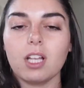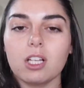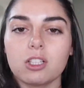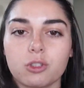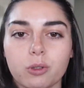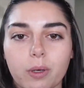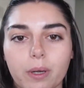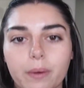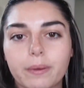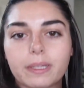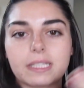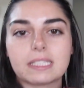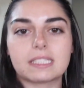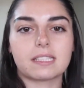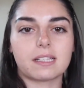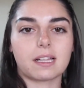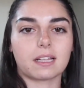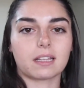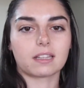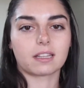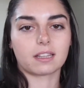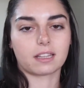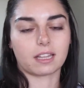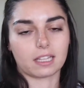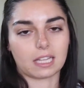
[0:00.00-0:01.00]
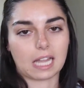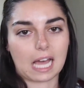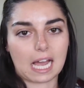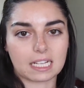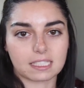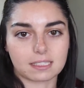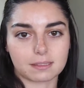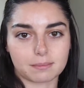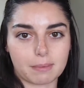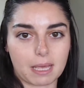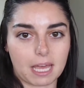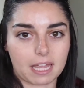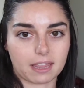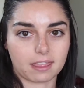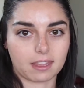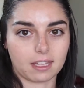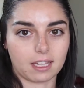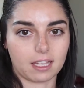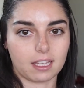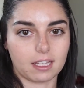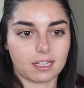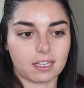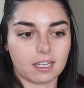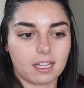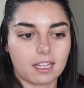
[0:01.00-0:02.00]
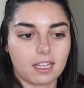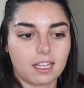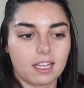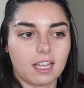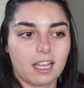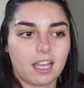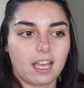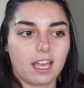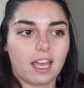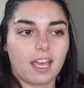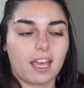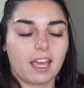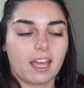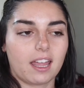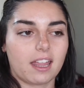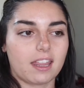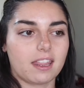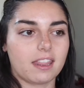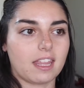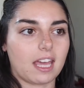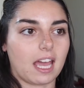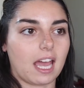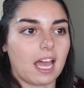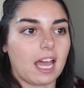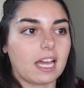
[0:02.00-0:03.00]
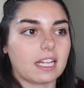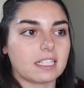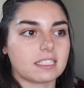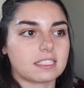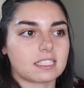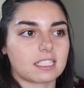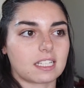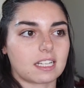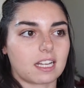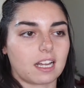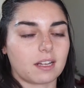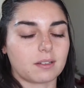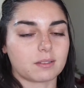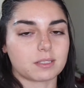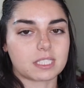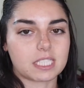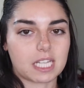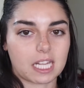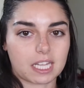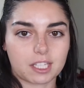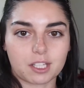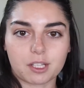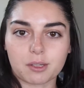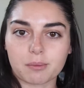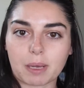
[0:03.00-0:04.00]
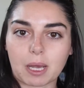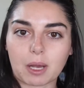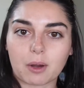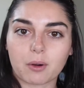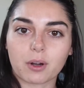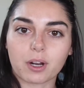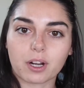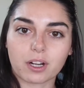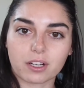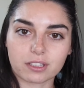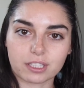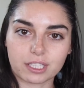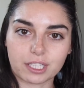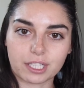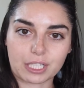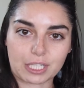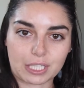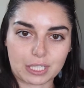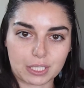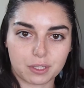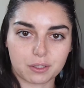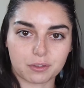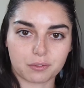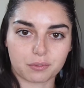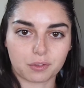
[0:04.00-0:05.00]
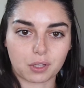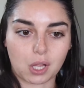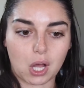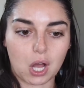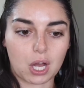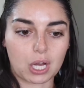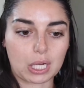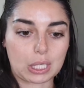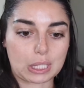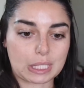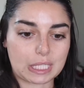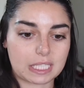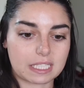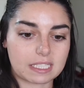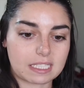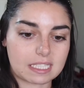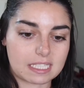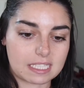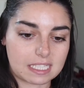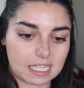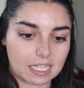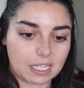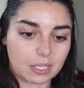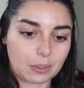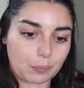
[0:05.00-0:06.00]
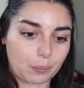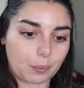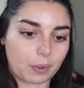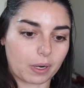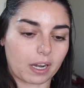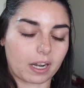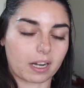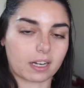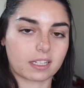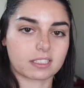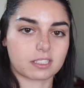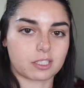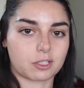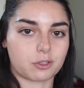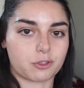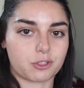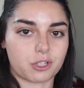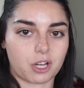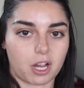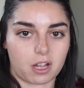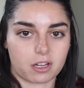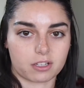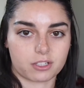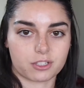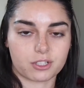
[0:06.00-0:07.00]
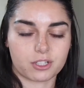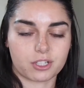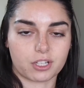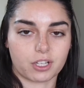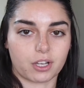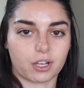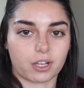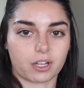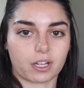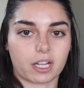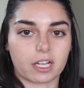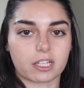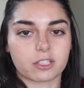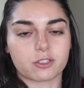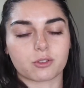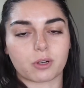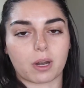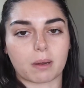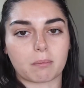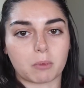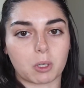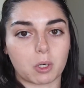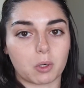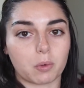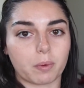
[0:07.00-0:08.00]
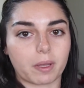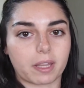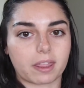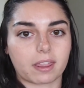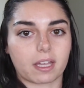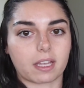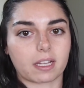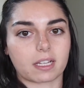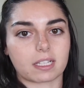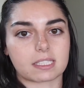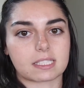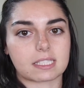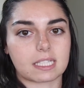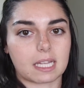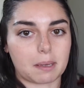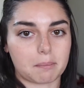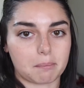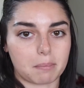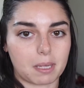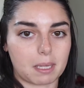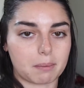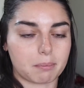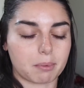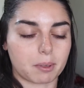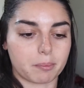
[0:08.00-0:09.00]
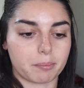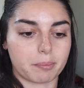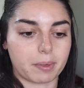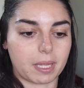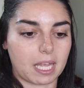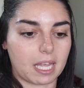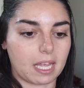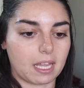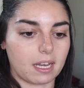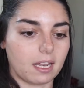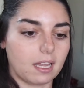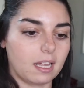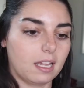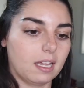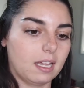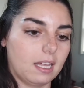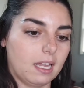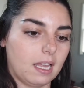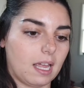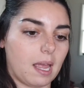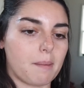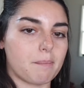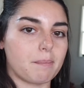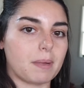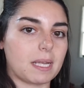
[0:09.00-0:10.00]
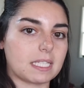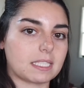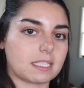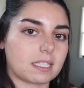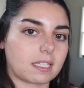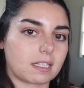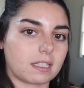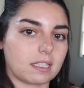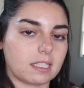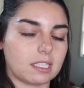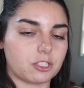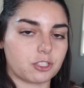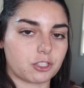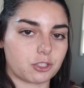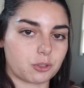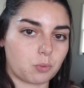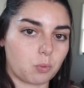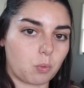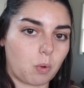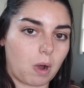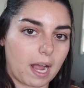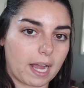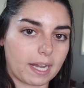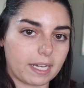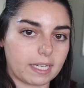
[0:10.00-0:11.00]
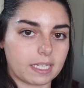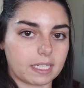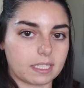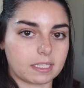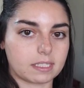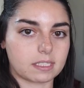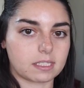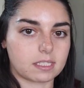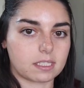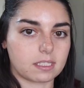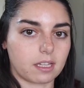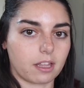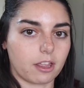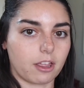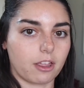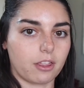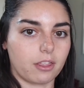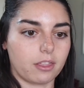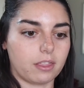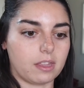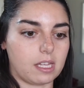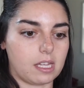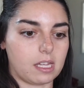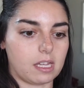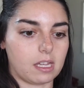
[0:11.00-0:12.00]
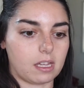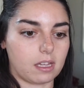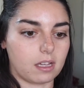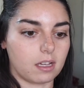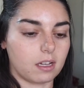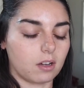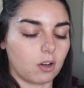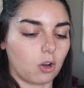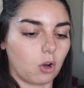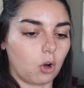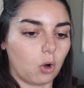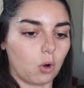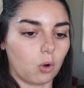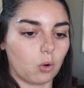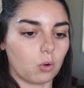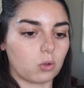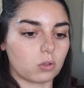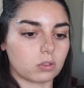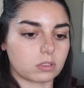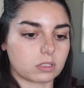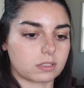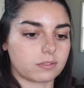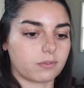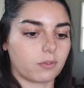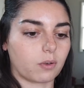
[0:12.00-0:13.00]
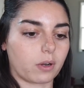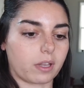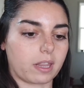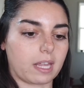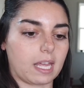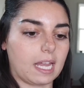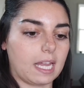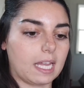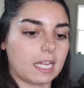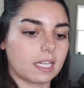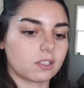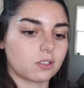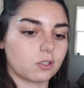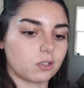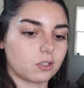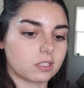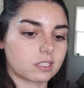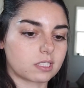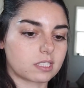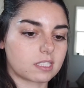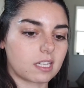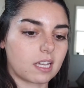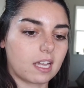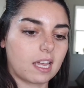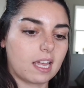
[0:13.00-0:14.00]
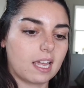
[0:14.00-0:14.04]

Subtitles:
anyways, the last method that I was telling you about earlier in the vlog did work. So Josh took a Dremel with like a sandpaper bit and basically just widened the holes for the handles.